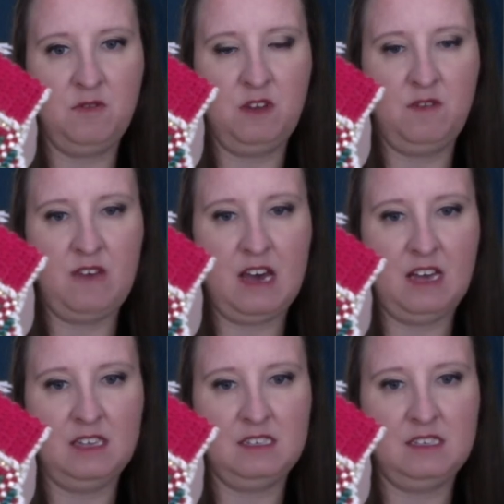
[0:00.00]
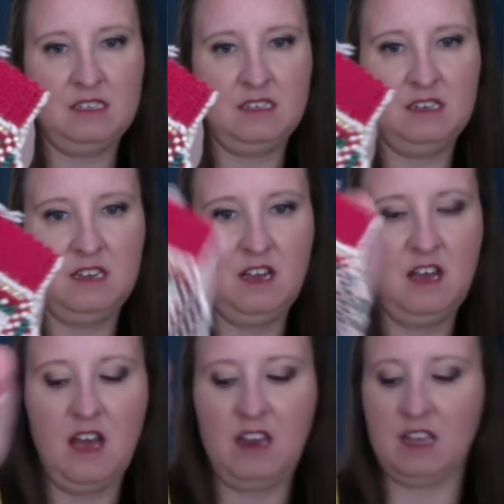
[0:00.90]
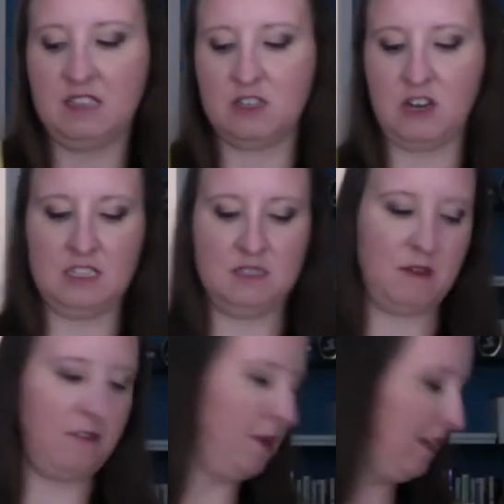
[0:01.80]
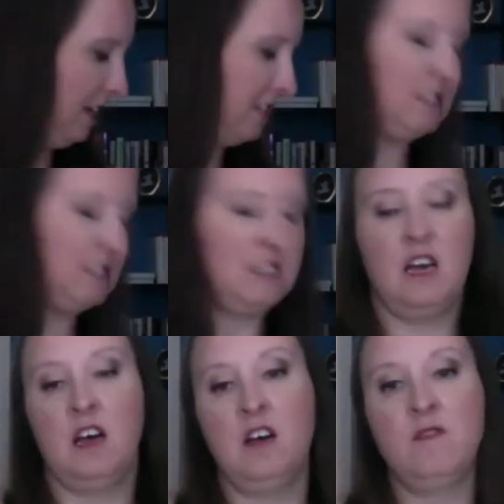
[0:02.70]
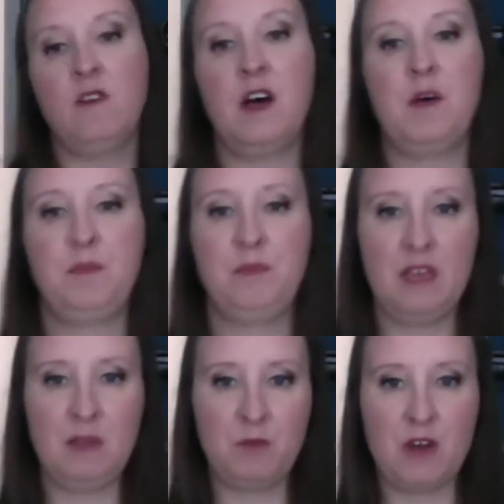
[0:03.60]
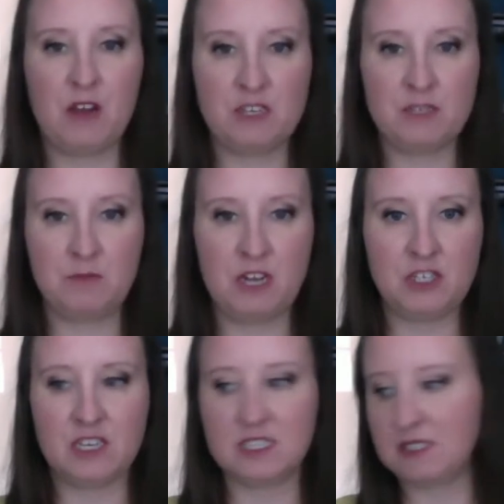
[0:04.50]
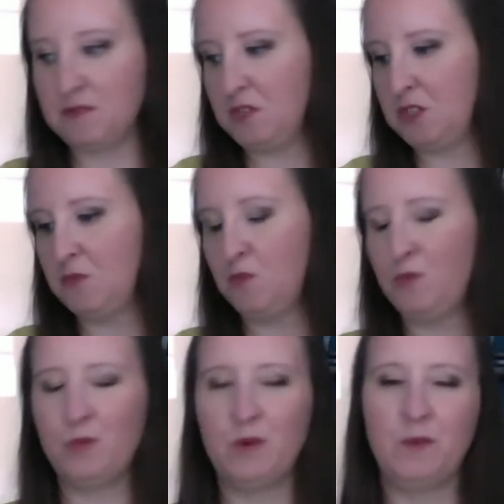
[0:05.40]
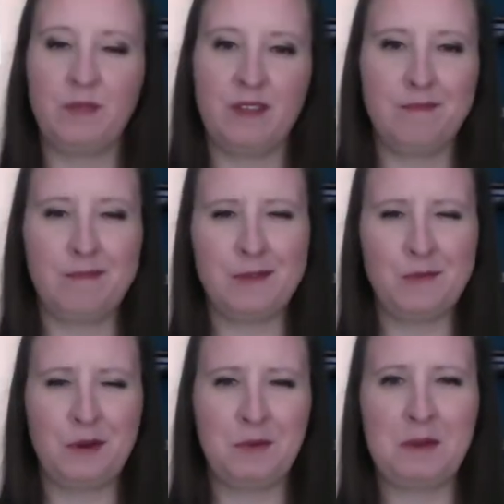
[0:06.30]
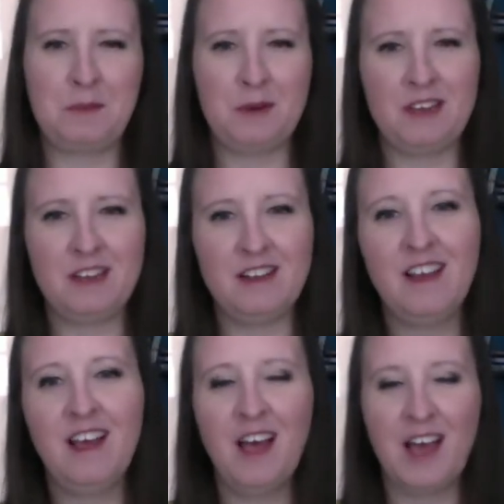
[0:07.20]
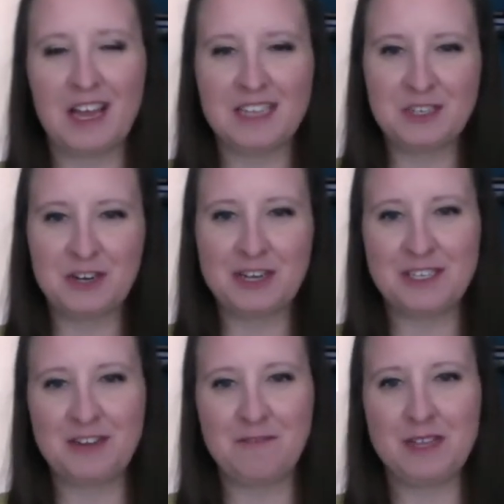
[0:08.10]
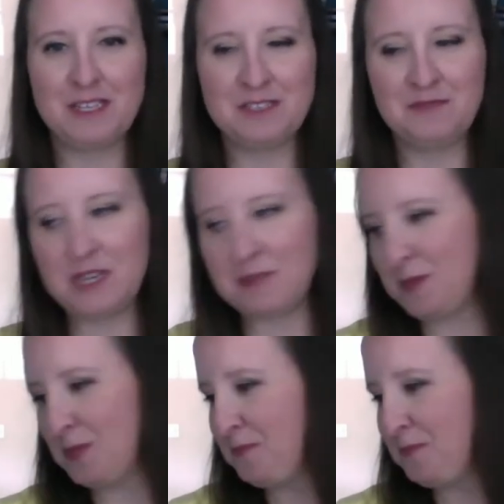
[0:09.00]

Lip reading: real fast, and I got to cross them off my list of in-progress projects, which, that's a weird way to put it. I got to cross it off my list of WIPs.